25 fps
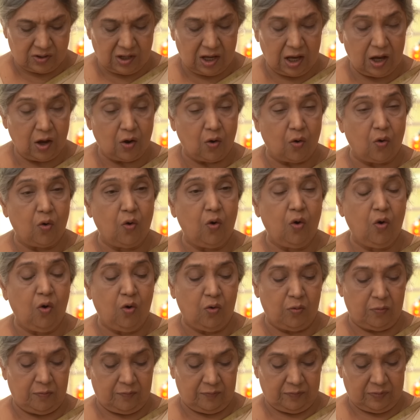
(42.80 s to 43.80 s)
say
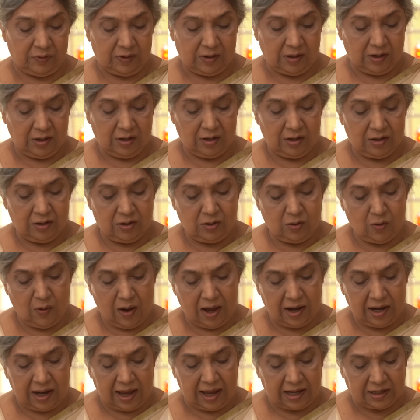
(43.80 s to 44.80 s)
Om, you
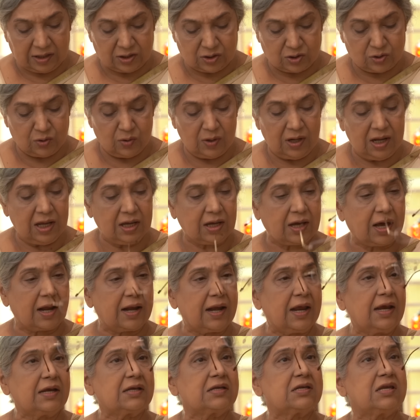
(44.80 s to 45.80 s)
are actually
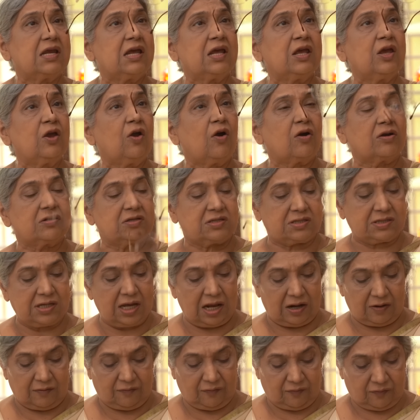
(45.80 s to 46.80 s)
connecting
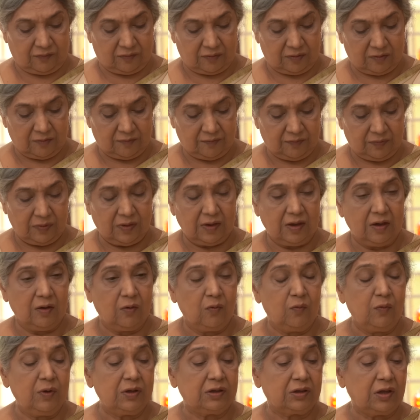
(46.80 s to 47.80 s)
yourself
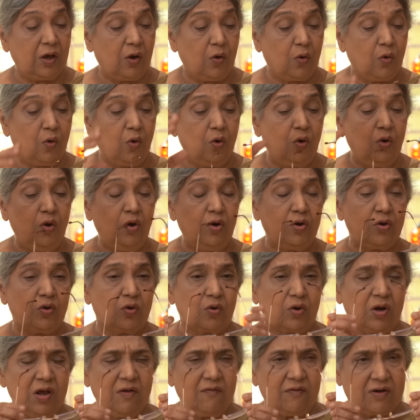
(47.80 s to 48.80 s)
with the whole
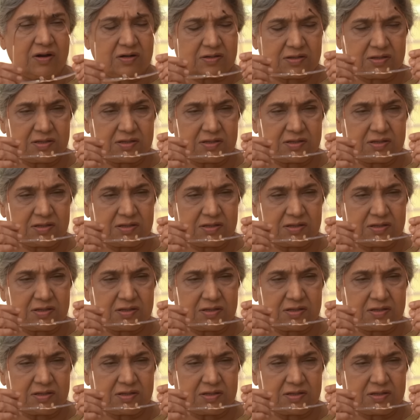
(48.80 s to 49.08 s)
universe.